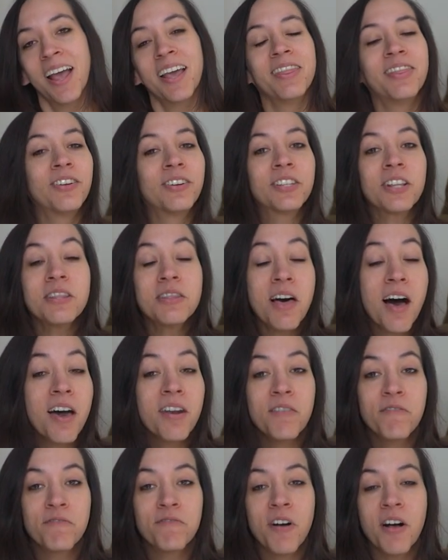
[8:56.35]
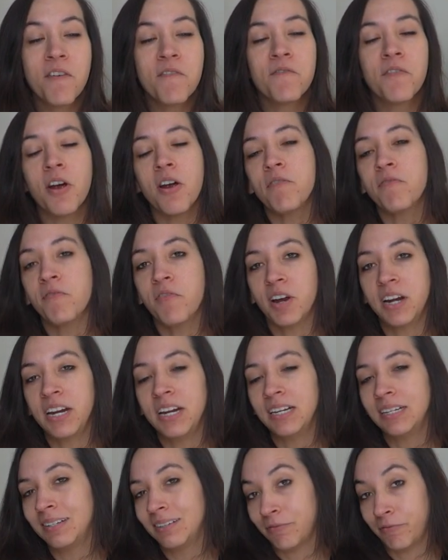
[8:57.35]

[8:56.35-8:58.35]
there's a lot of very funny